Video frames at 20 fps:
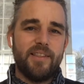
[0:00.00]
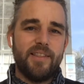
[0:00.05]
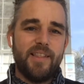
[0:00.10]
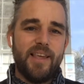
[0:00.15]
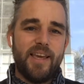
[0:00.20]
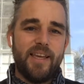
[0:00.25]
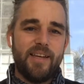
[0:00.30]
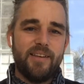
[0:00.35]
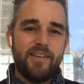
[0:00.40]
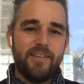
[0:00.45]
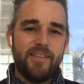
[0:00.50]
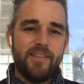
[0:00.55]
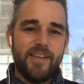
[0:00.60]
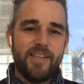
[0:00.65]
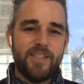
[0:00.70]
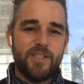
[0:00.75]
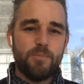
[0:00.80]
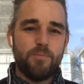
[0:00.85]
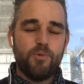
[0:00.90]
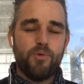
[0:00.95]
then the
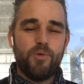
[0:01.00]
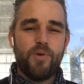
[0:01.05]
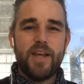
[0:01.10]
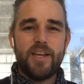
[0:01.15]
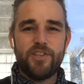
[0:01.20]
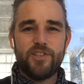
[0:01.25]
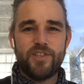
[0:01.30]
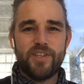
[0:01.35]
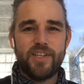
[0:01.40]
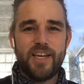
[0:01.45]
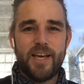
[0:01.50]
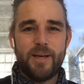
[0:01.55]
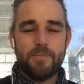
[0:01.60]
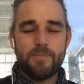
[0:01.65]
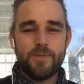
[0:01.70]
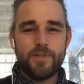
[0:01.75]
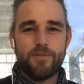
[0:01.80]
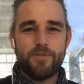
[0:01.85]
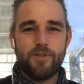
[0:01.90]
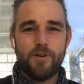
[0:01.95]
inspiration
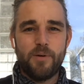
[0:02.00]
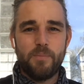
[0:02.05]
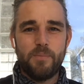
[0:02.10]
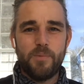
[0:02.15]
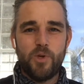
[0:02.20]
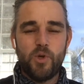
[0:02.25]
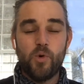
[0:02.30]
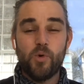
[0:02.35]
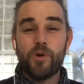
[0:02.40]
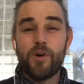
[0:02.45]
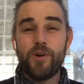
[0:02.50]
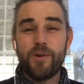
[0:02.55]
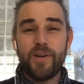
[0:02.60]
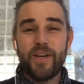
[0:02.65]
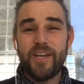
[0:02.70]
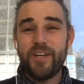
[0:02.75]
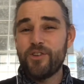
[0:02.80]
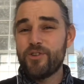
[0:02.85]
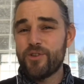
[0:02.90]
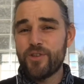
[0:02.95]
comes from your own
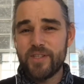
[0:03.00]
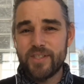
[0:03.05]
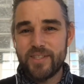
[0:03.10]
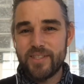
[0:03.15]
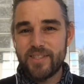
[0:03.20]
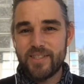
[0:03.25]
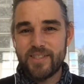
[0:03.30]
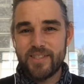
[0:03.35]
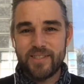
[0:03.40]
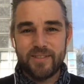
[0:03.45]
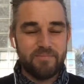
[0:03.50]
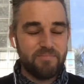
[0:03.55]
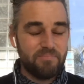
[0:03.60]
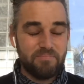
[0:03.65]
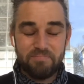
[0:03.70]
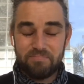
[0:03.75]
interests.